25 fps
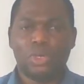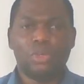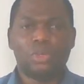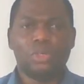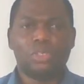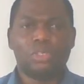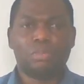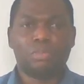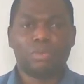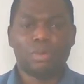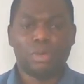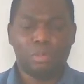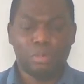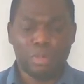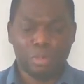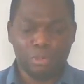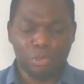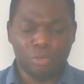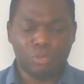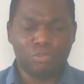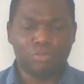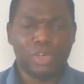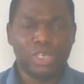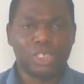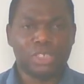We know the
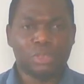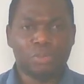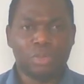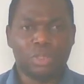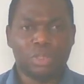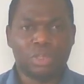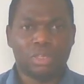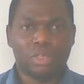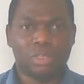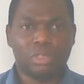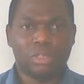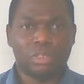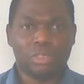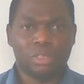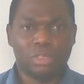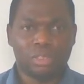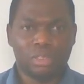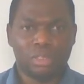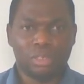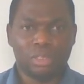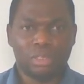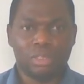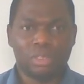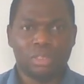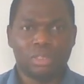problem you face
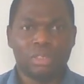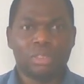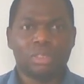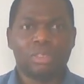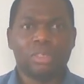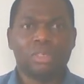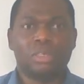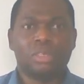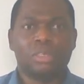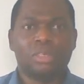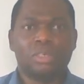with.